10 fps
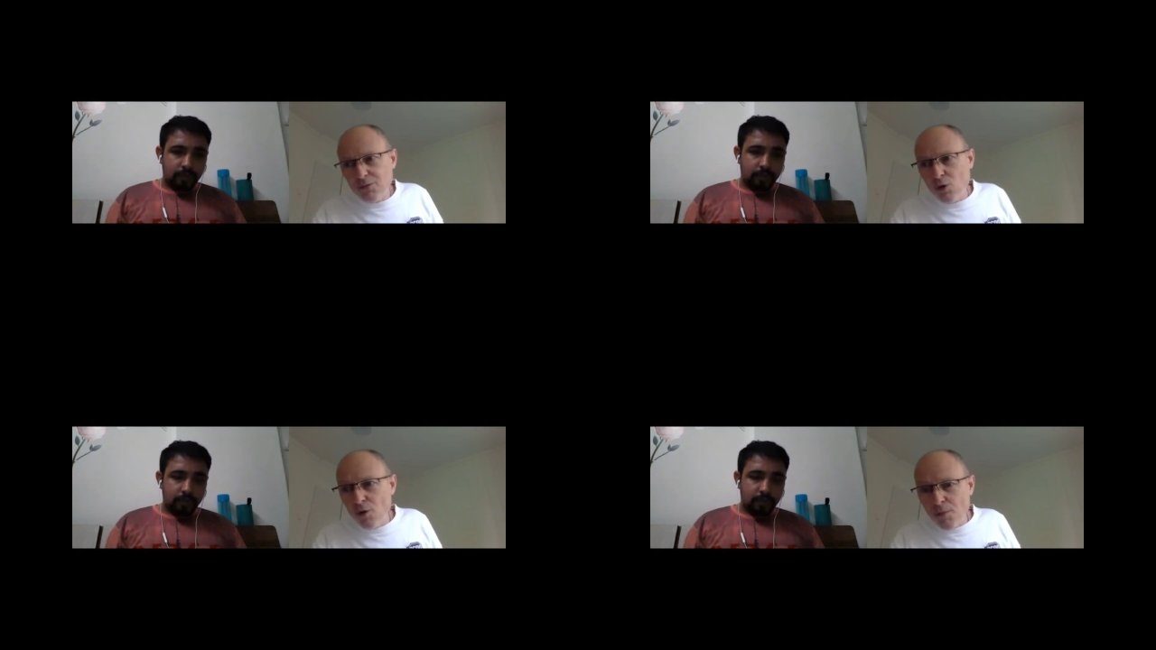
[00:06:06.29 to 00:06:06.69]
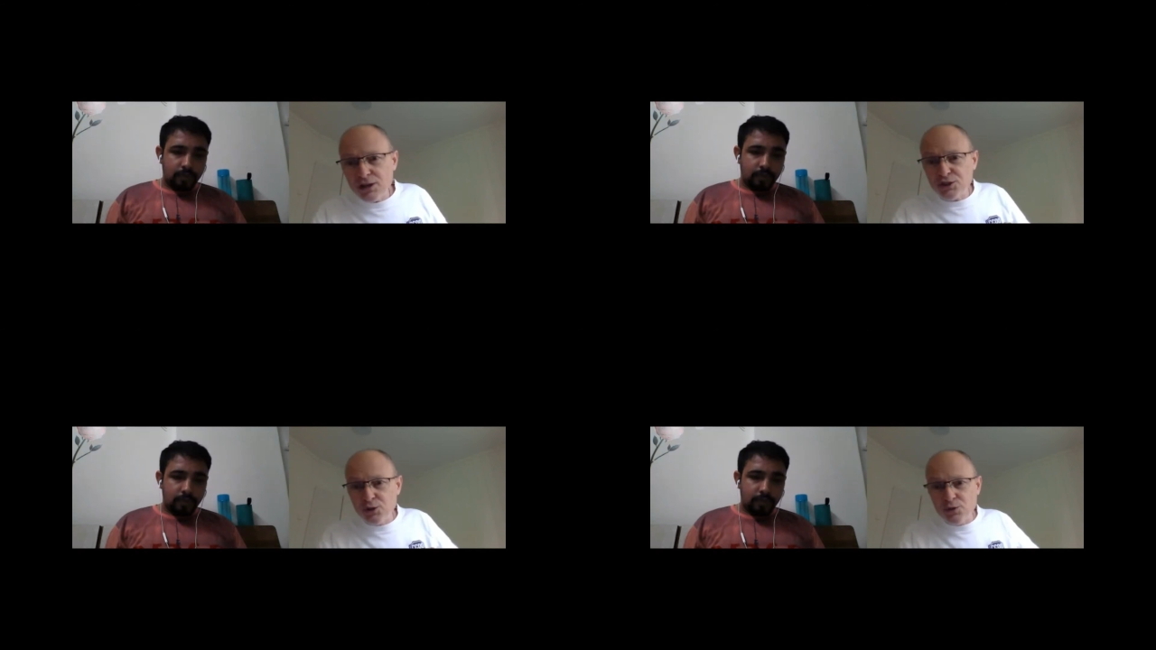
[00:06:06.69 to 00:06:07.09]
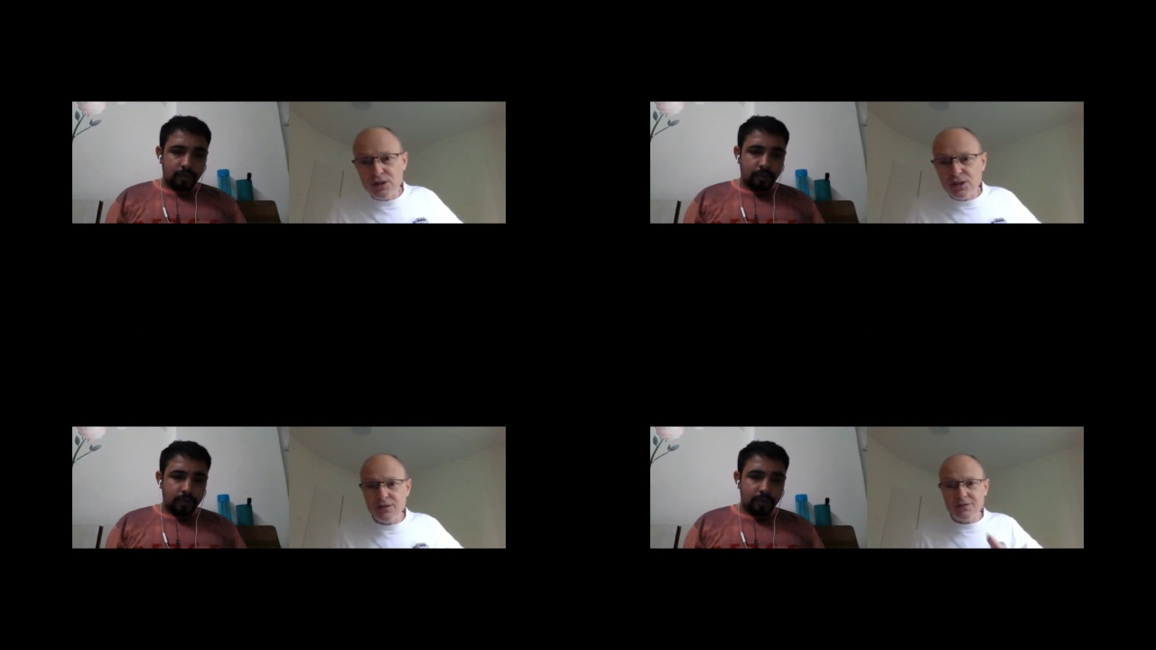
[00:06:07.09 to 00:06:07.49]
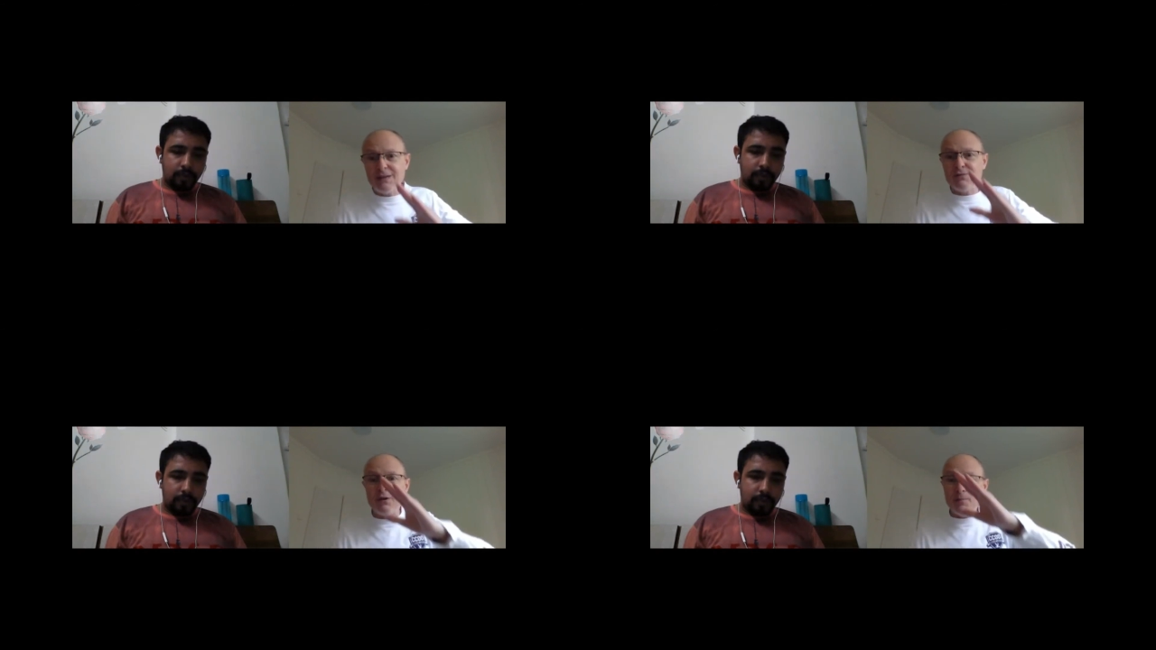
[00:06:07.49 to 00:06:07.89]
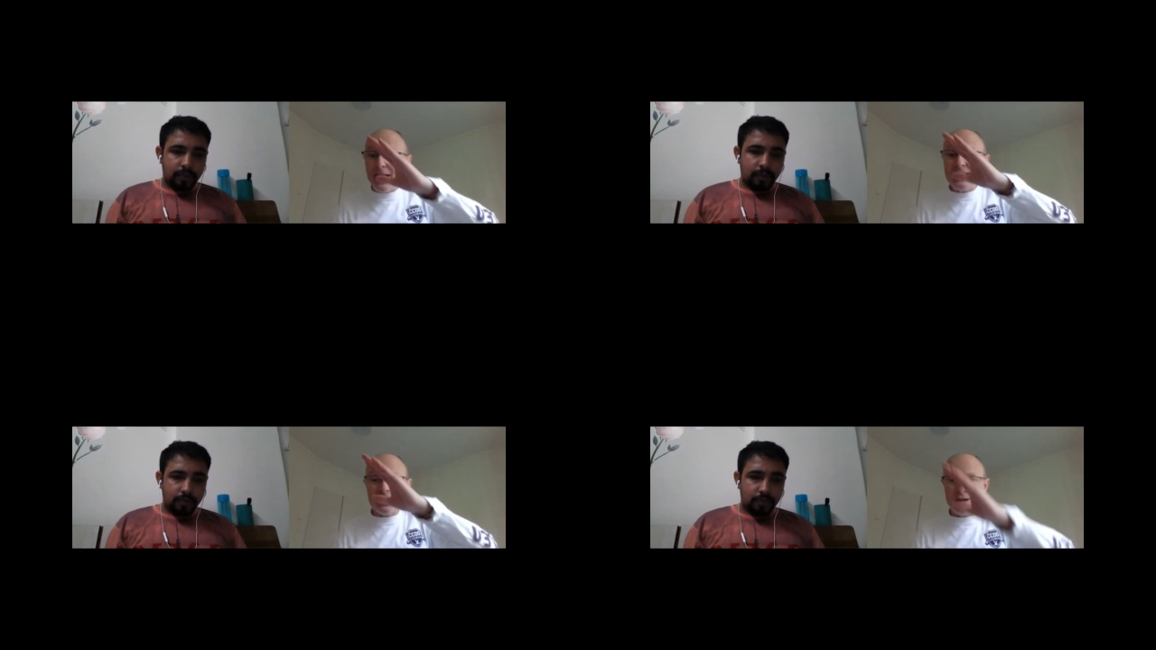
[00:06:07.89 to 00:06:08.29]
Speaker 1: all my students have got
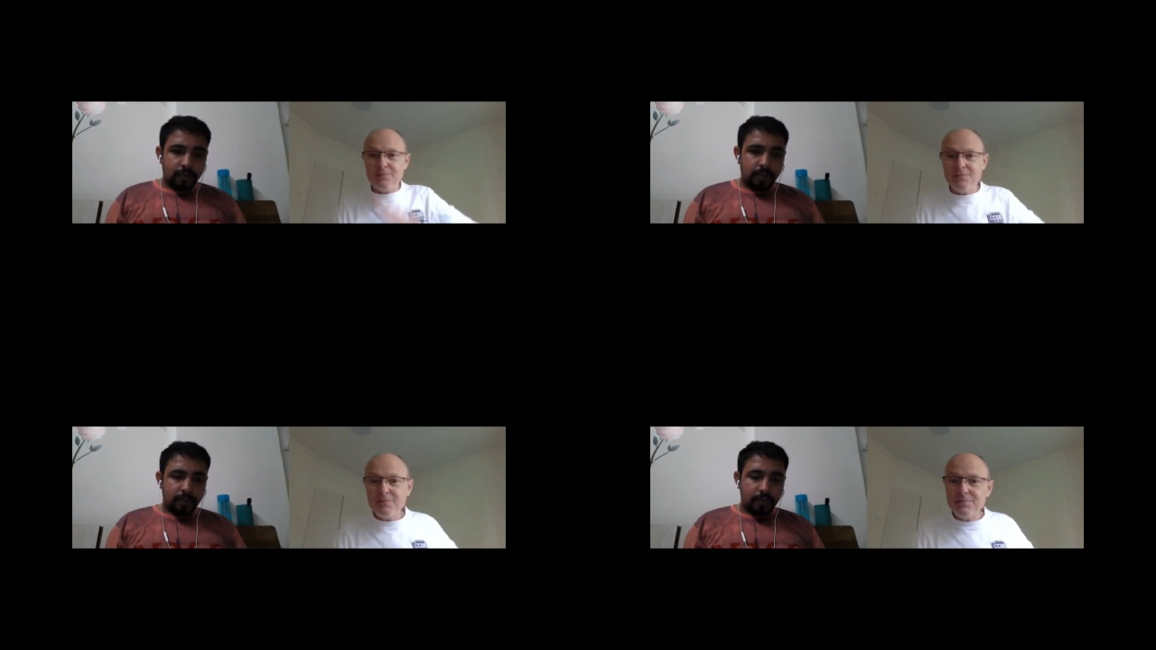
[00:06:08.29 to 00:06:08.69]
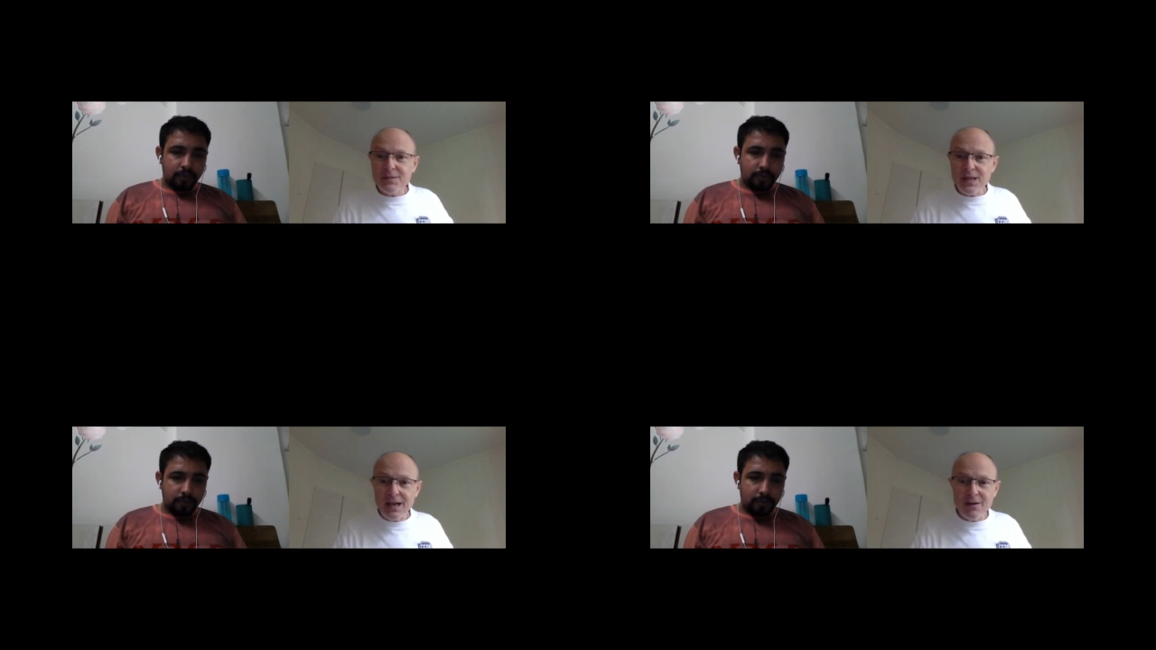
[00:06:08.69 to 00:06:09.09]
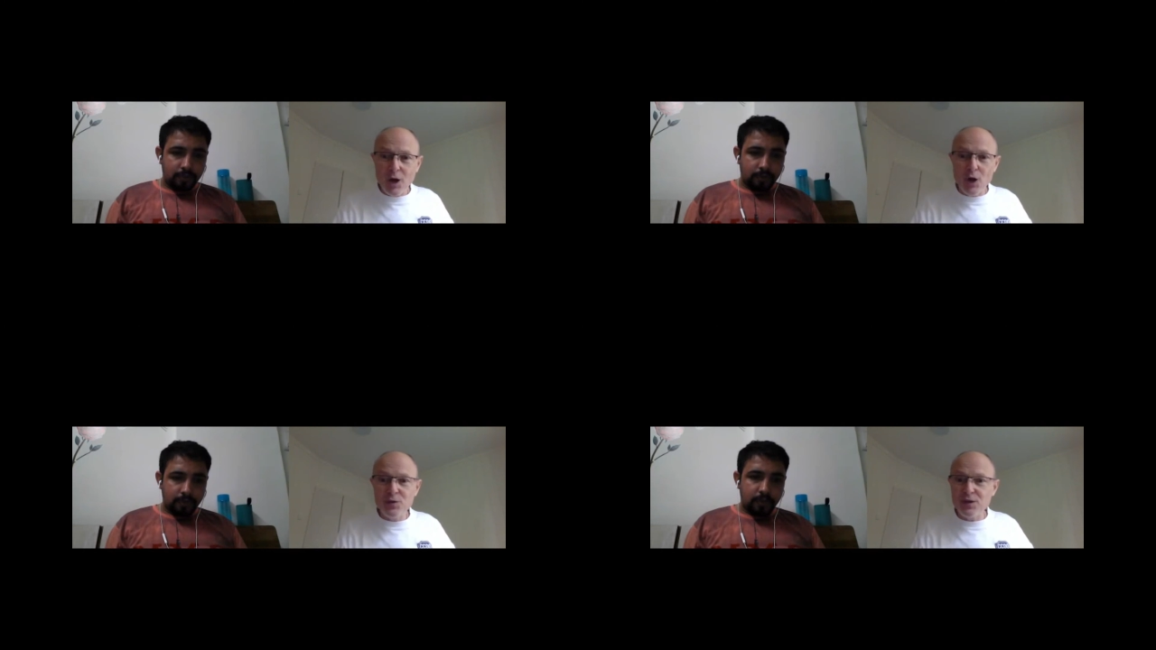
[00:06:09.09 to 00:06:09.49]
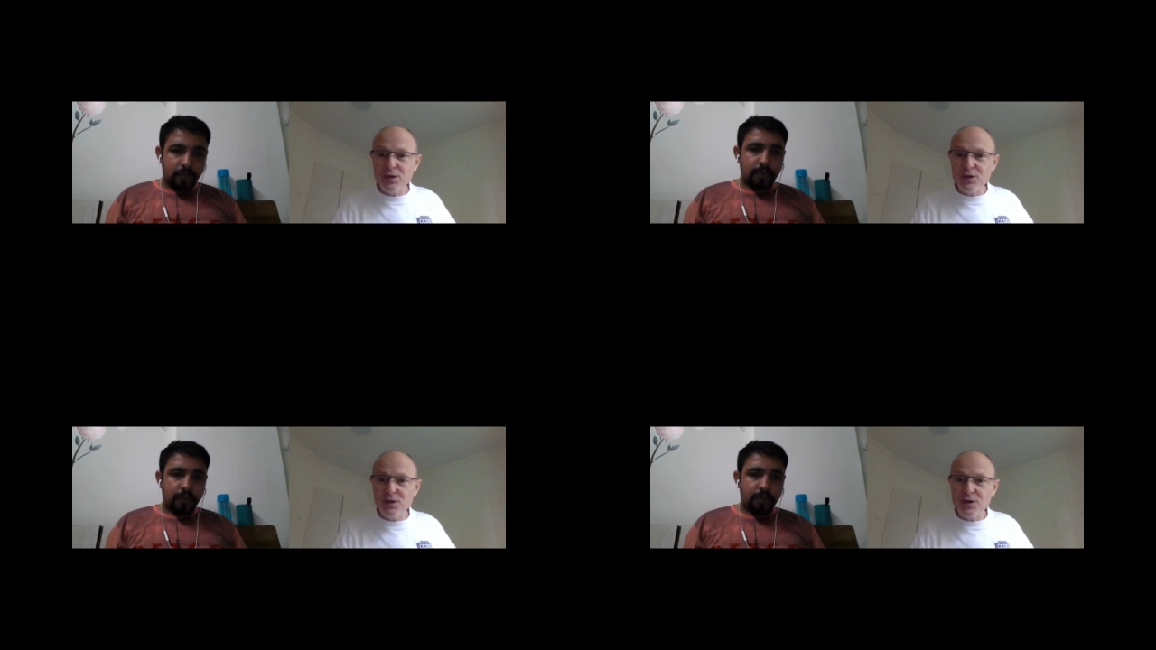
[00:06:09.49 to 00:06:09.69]
better, yeah, over.